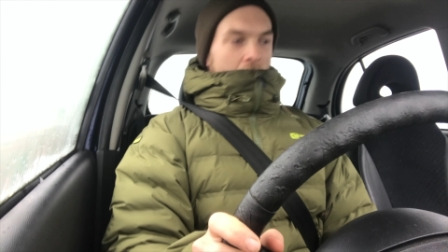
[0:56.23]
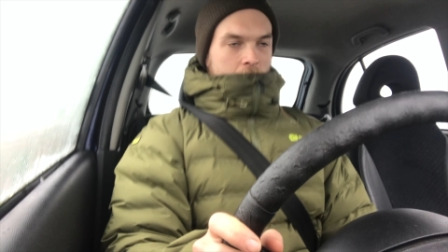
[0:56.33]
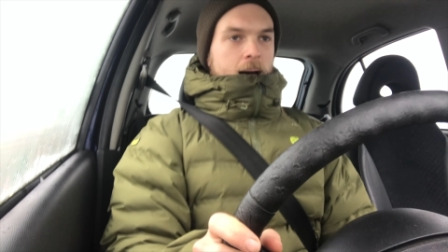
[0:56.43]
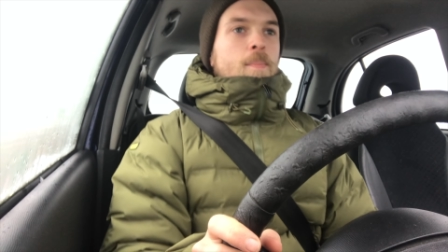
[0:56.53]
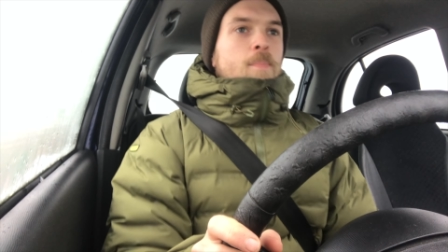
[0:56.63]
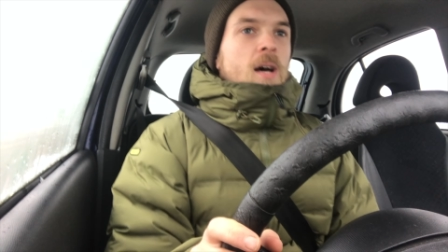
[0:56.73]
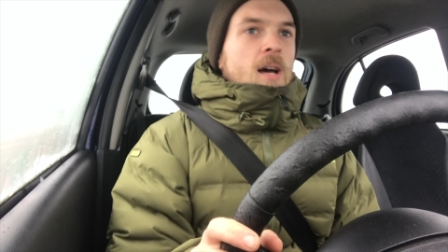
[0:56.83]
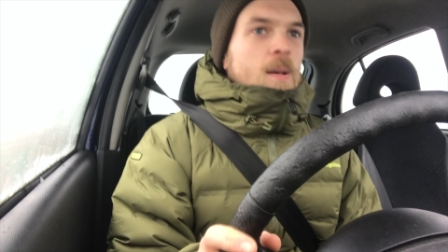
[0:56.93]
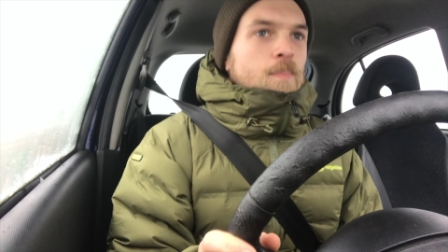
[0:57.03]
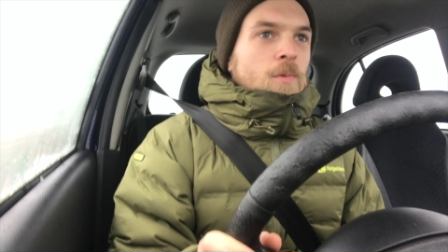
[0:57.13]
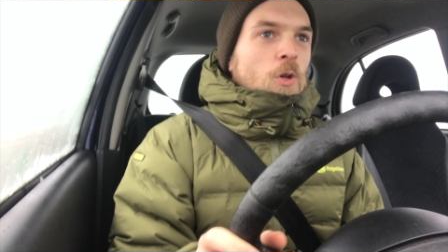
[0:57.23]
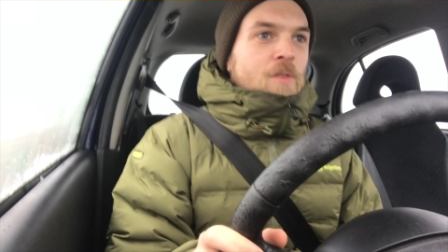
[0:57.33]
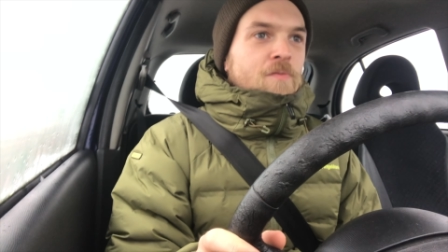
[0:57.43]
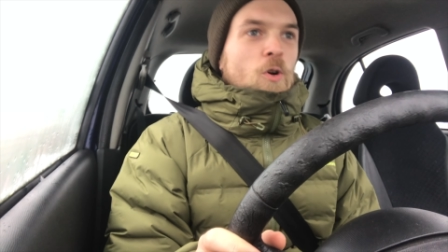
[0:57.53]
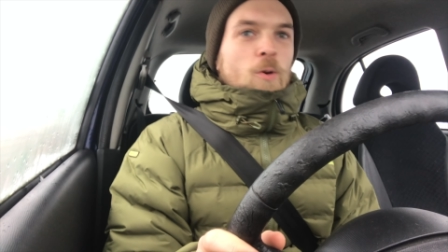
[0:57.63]
I'm um,
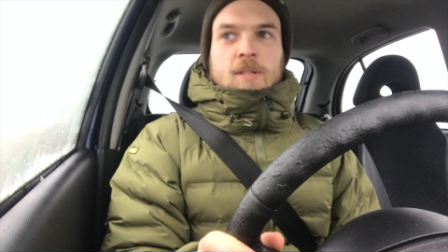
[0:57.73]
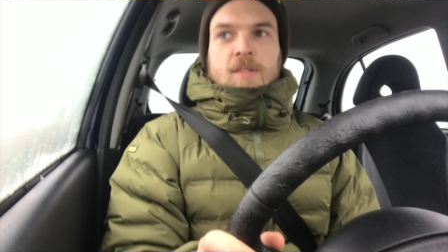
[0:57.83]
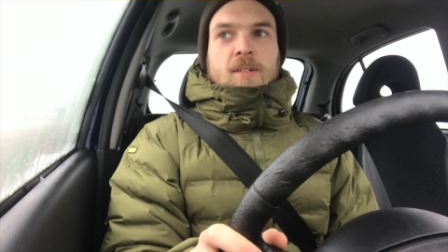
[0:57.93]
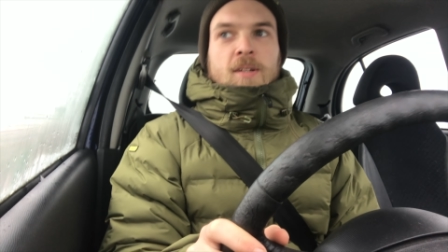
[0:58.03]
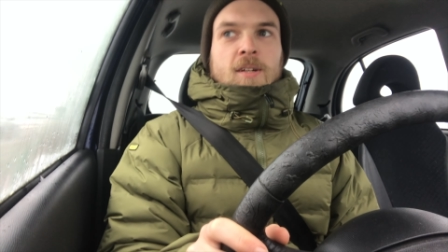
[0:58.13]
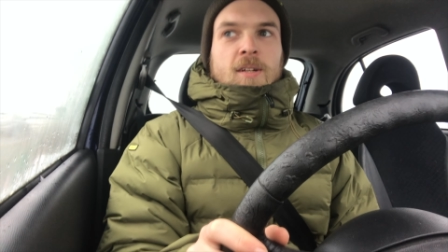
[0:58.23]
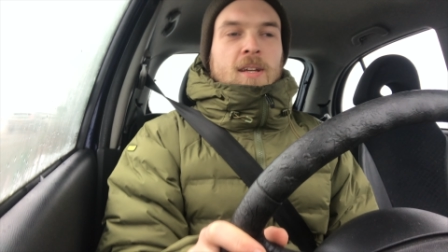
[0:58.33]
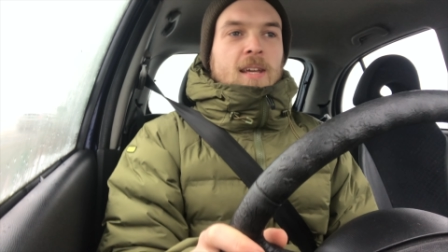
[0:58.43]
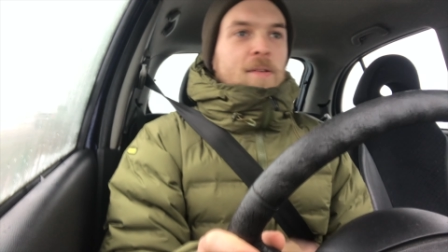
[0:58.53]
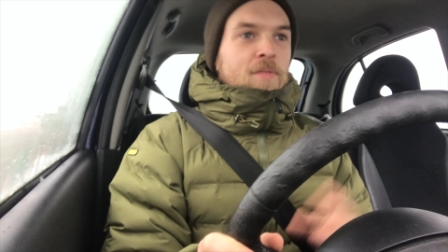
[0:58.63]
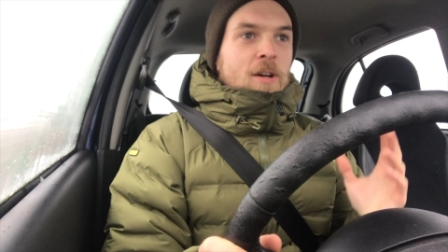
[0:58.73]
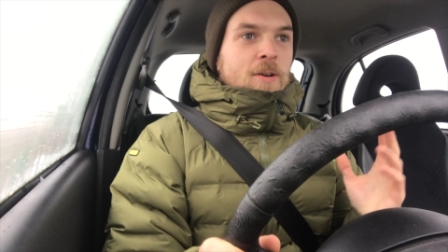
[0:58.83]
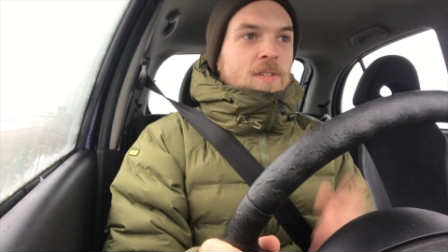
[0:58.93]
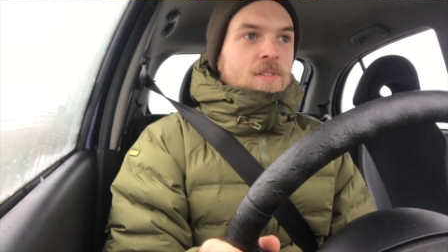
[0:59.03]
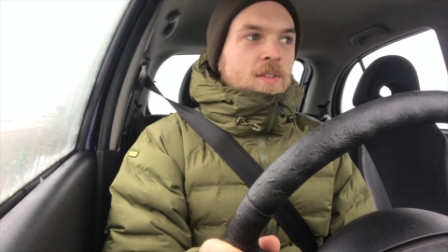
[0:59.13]
looking forward, even though
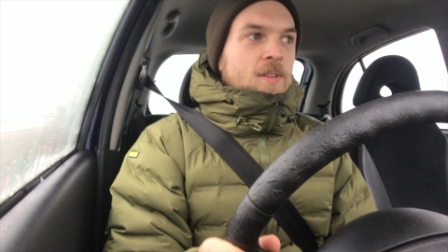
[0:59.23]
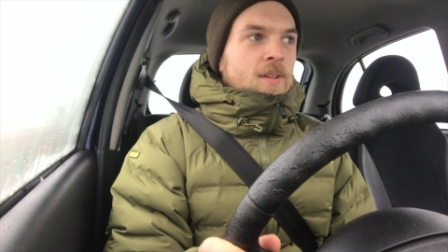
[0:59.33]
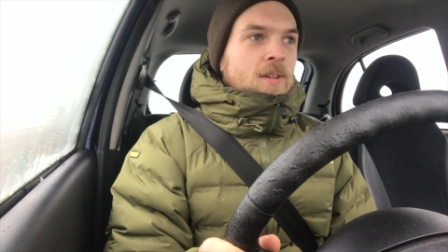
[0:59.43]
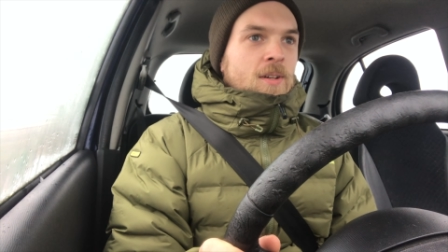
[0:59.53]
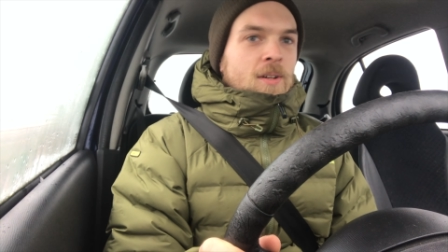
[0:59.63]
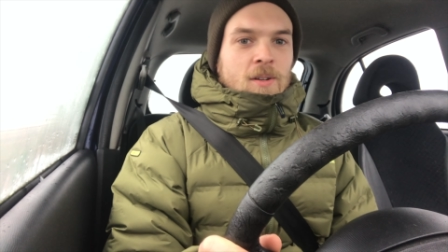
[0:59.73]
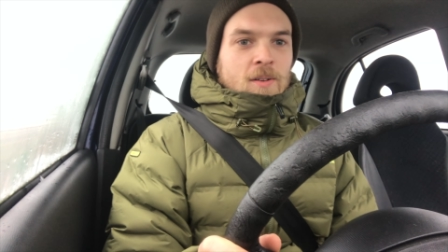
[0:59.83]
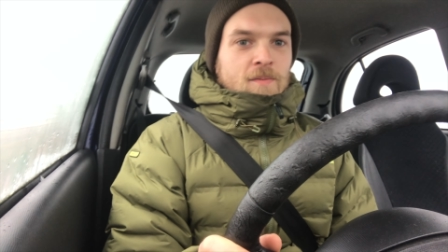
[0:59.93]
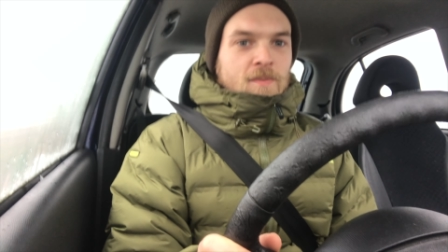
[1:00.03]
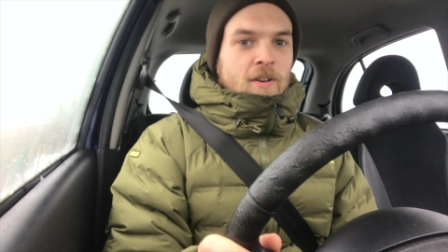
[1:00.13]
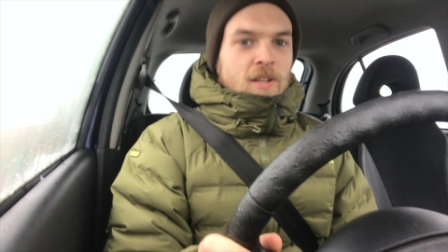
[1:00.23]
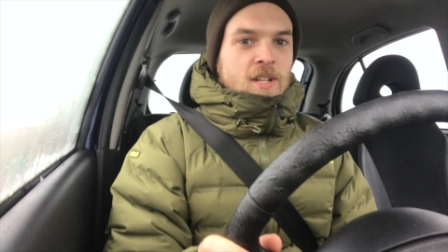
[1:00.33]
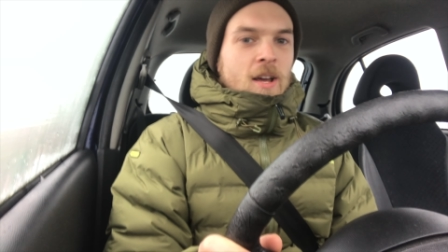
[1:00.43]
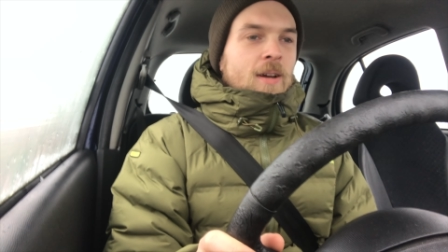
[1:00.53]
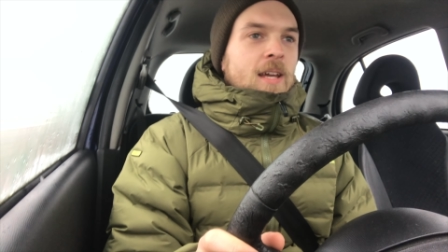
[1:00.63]
it's very
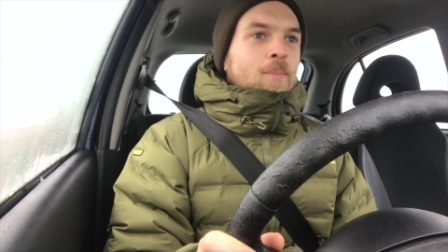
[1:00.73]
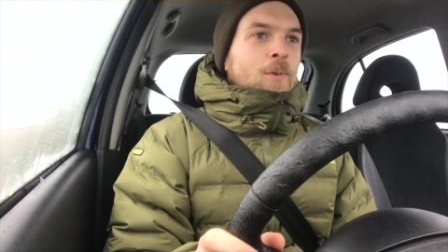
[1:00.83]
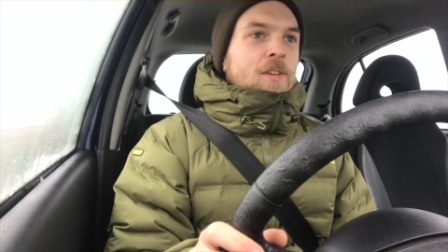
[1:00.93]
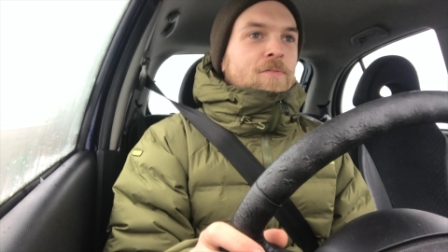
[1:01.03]
snowy, I'm looking